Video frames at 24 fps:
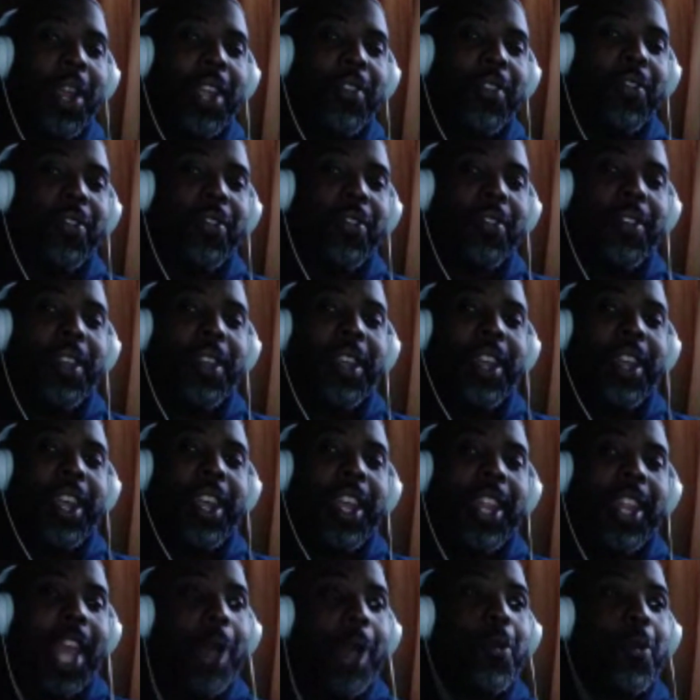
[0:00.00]
series.
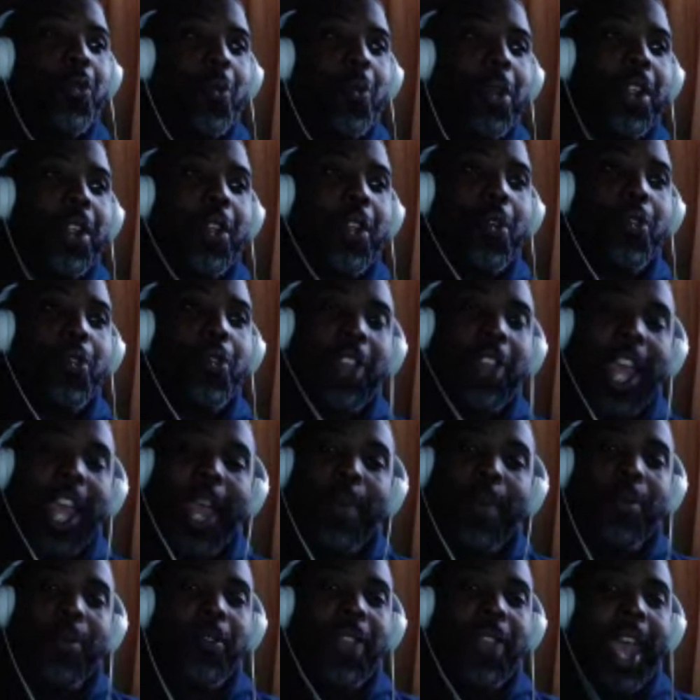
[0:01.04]
That was one of
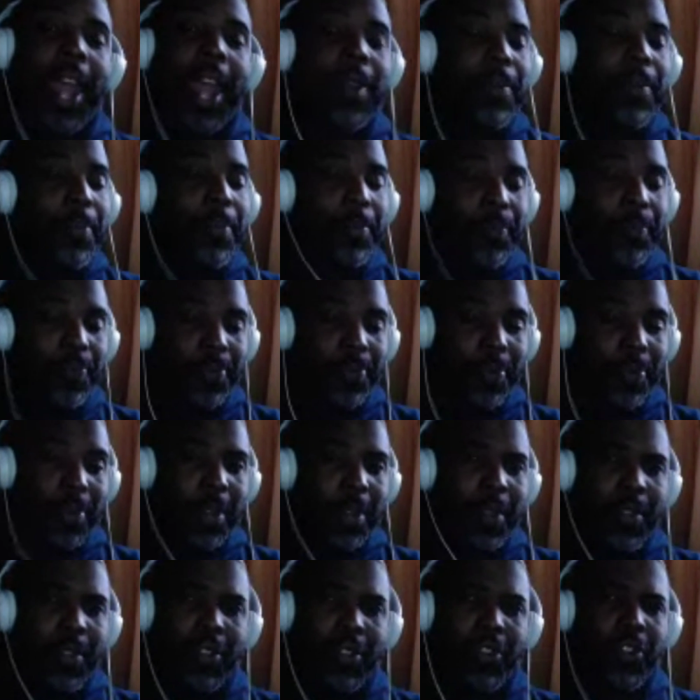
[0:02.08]
those games that
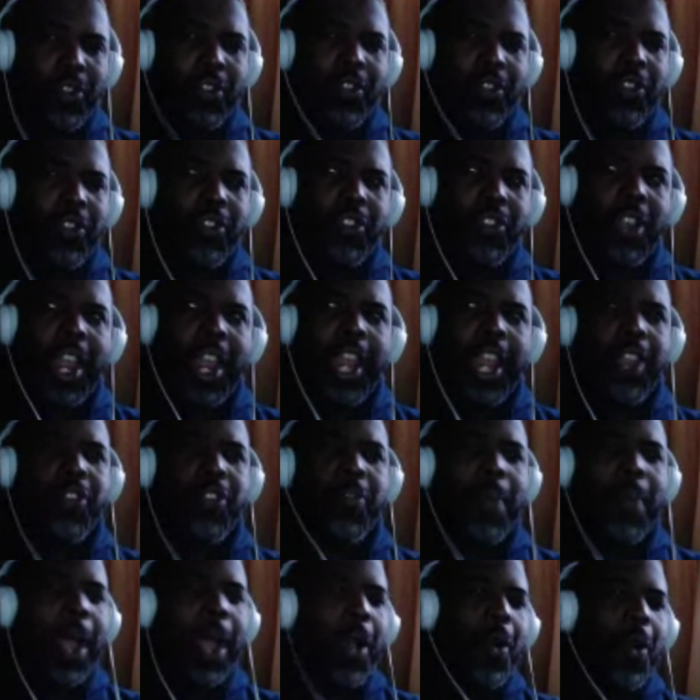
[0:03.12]
changed
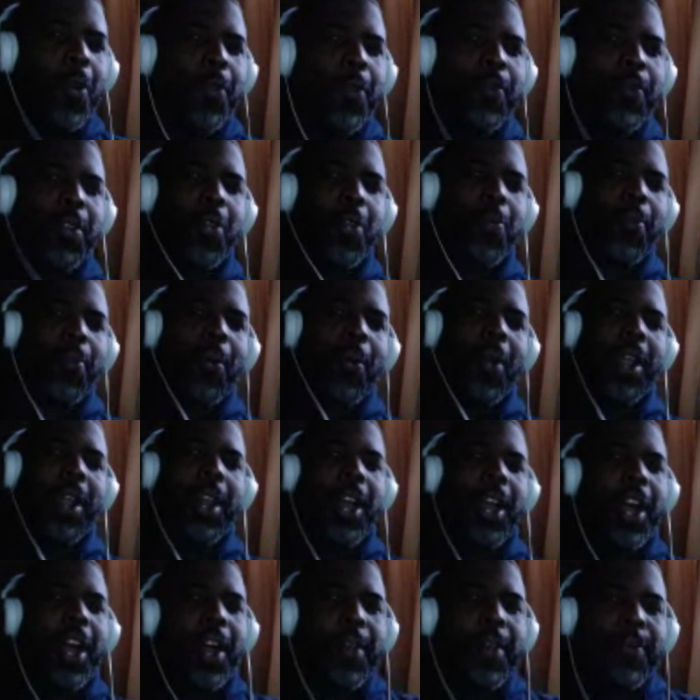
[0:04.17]
my whole viewpoint
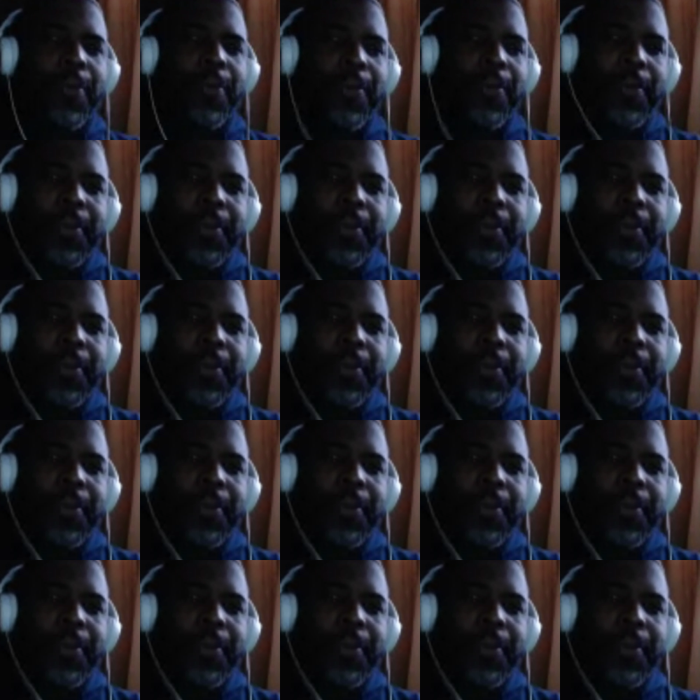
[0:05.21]
of